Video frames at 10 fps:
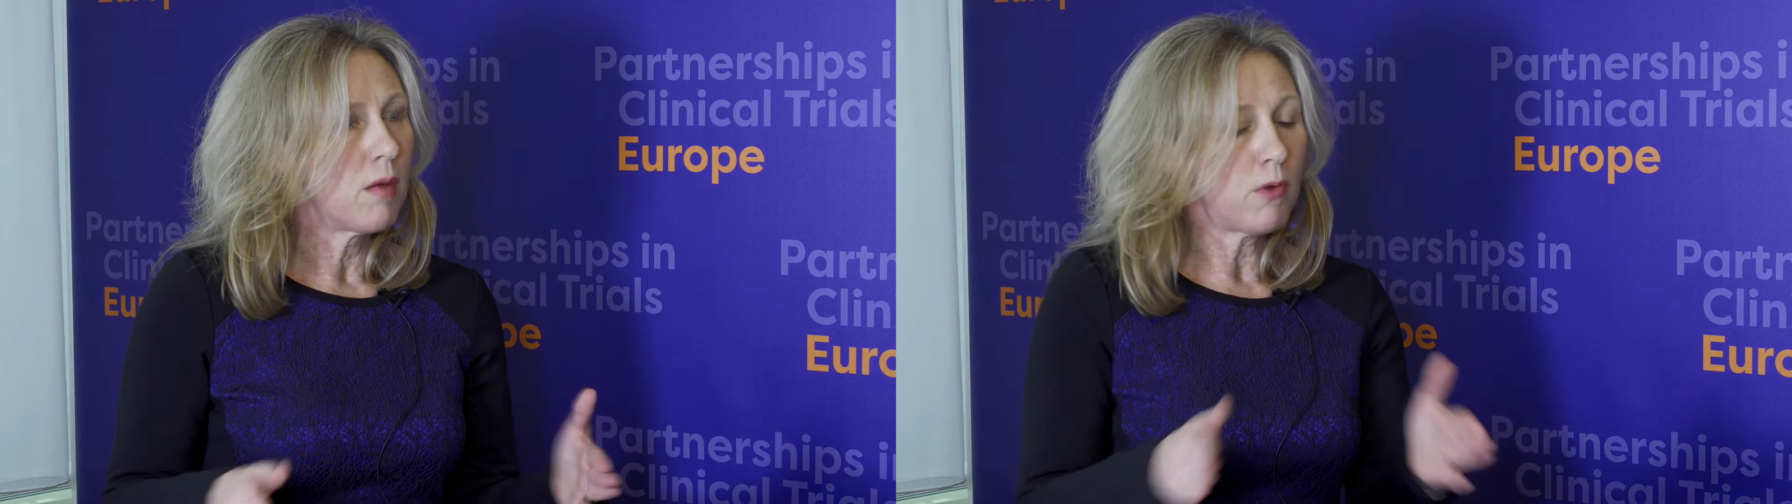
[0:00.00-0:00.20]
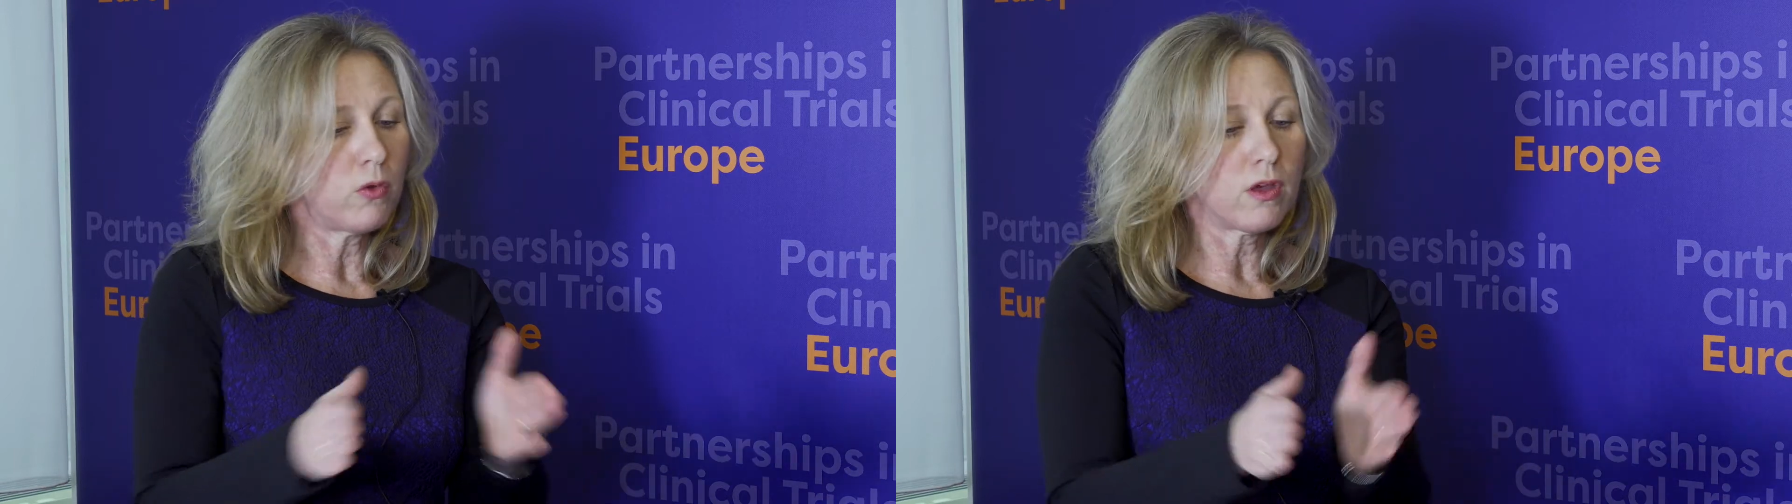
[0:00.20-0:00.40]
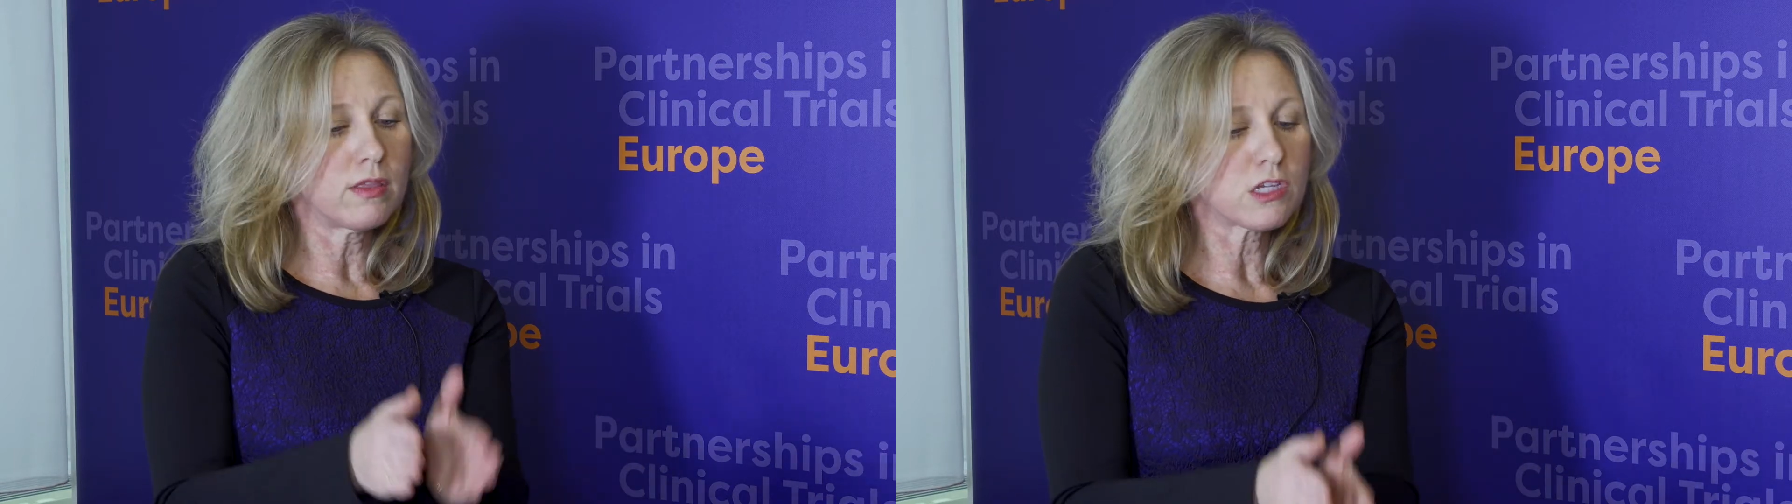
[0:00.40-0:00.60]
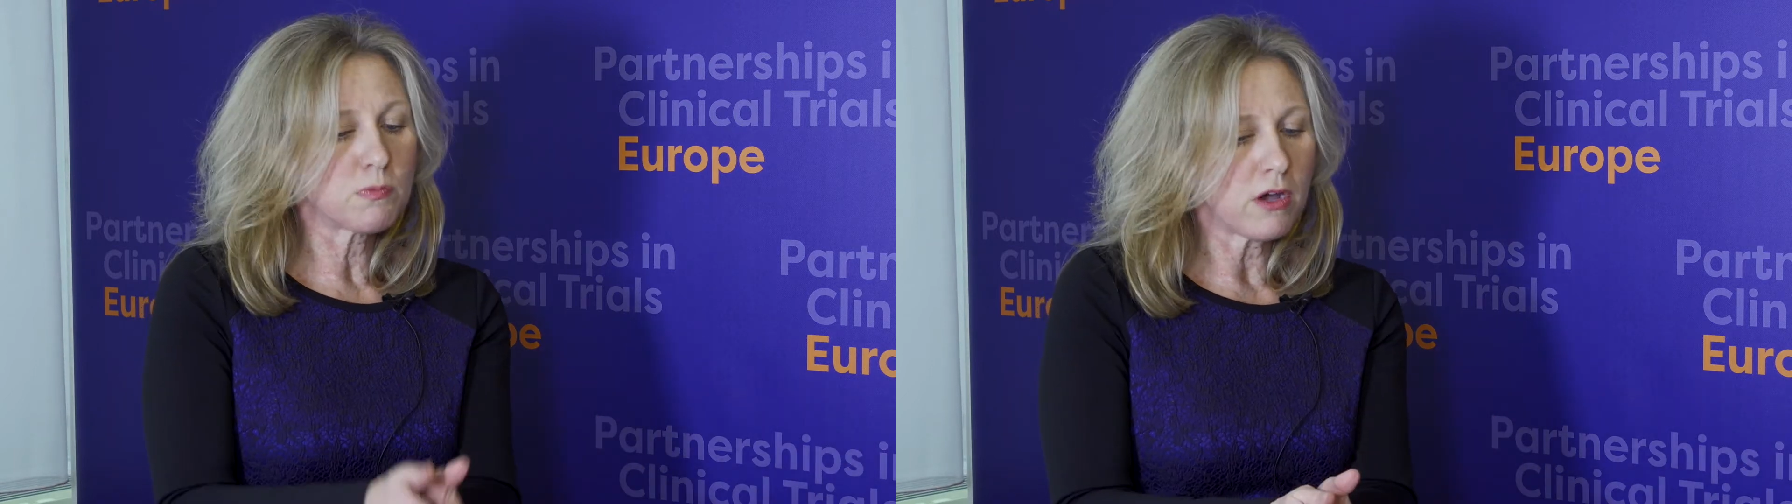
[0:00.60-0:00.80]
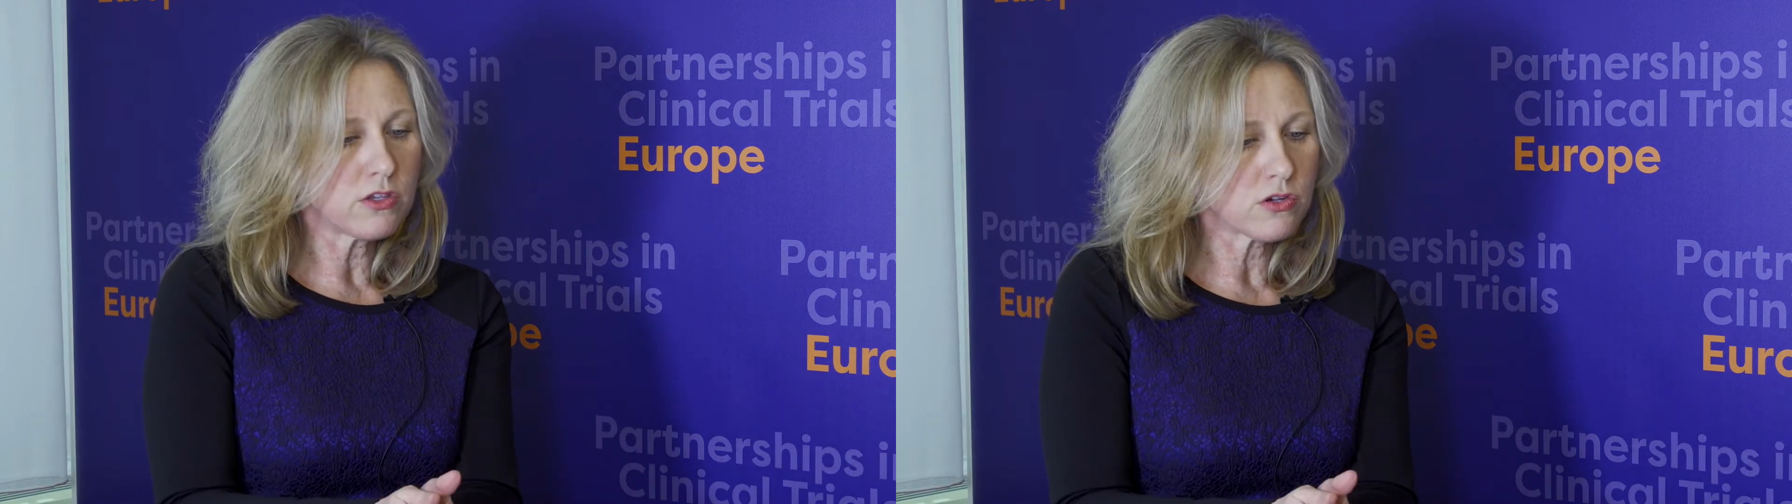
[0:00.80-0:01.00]
both on the
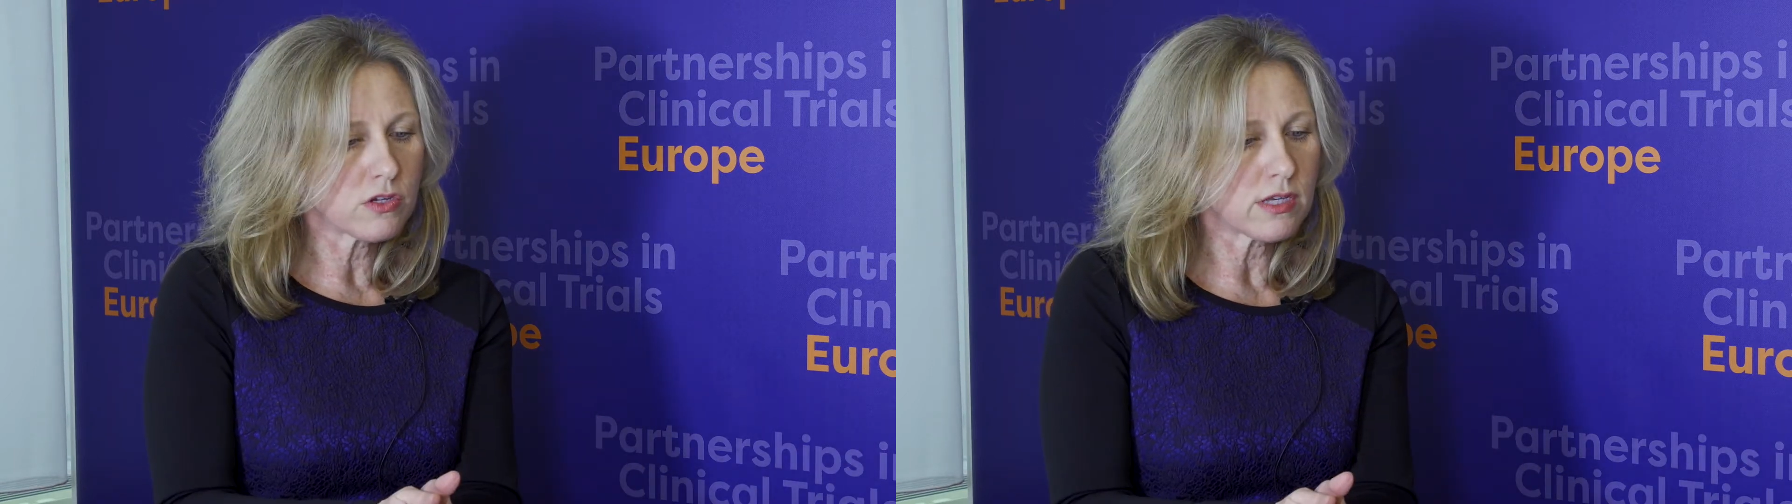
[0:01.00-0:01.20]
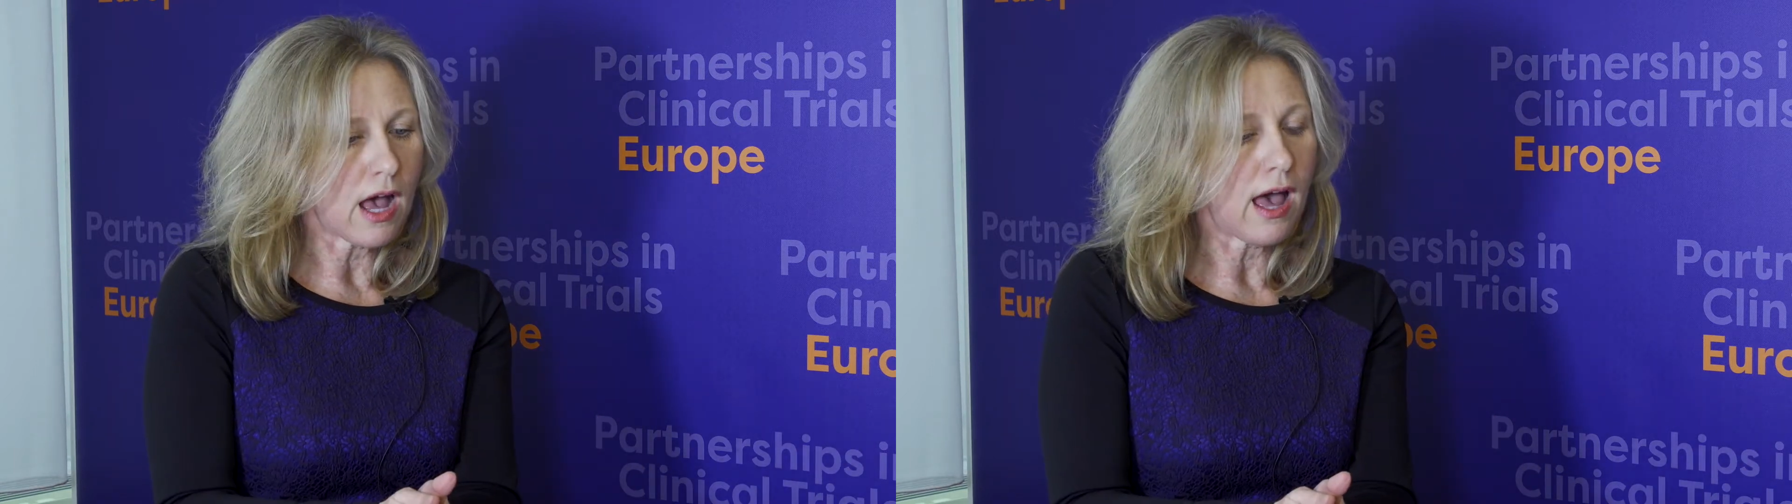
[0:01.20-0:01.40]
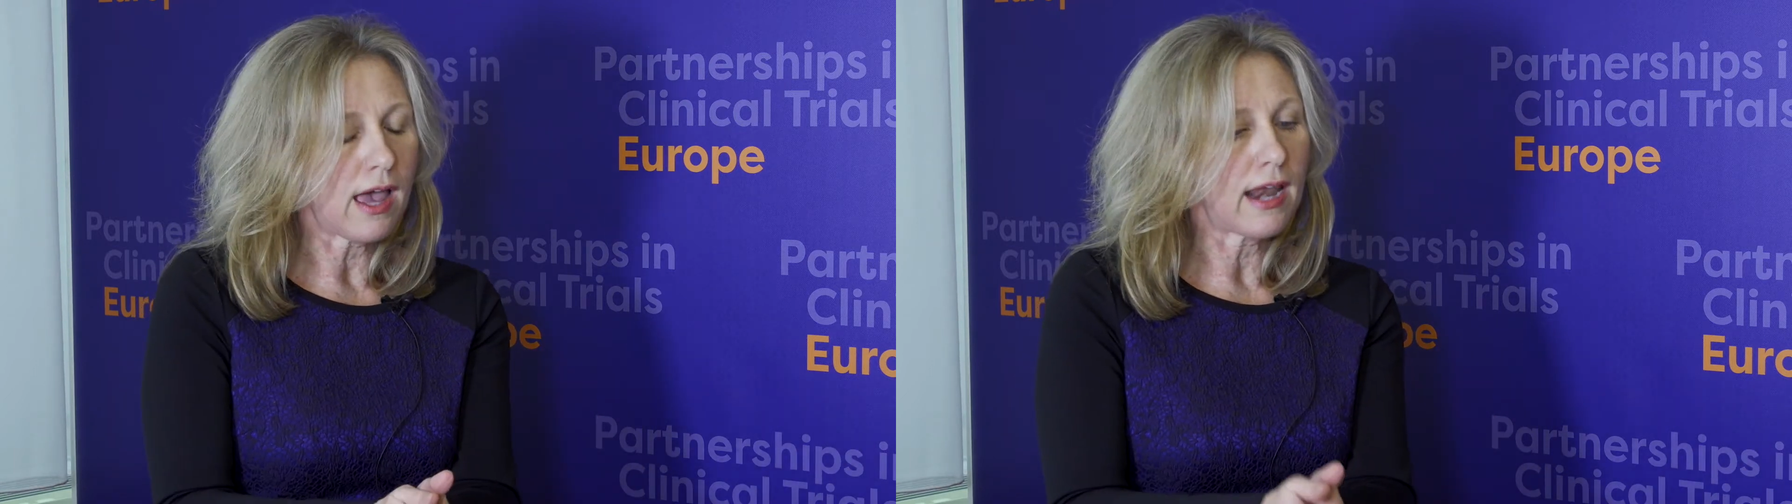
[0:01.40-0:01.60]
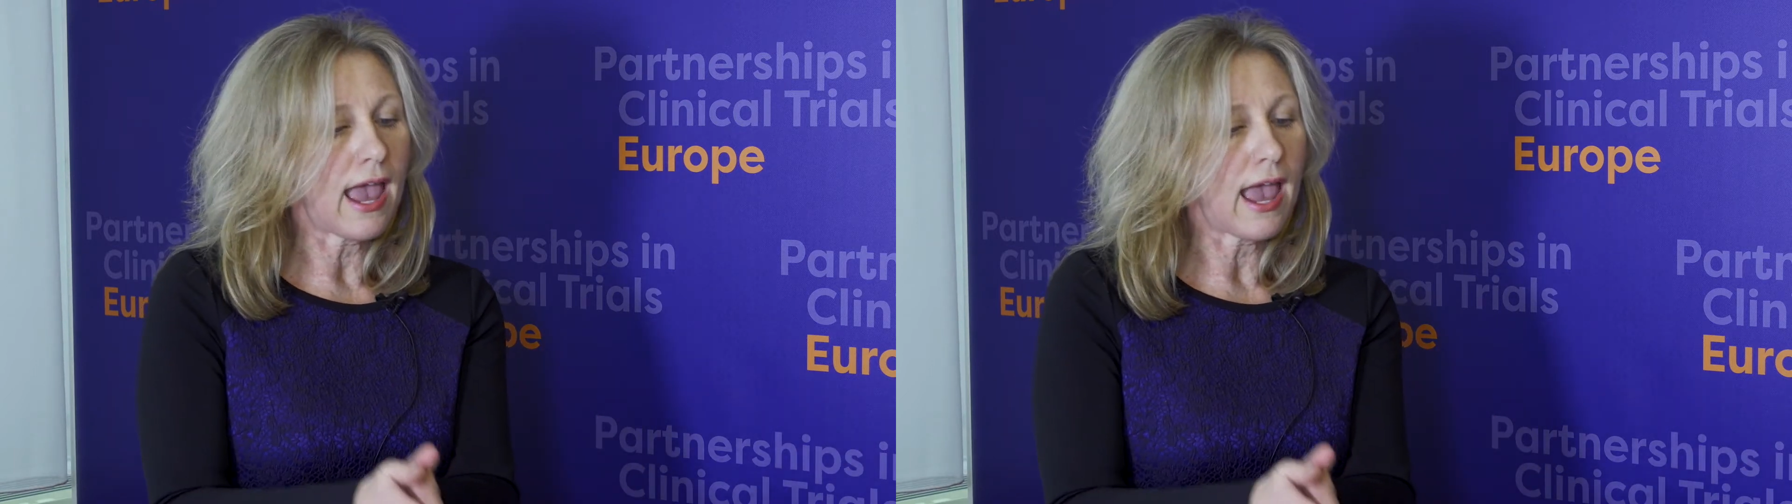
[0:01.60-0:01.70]
sponsor side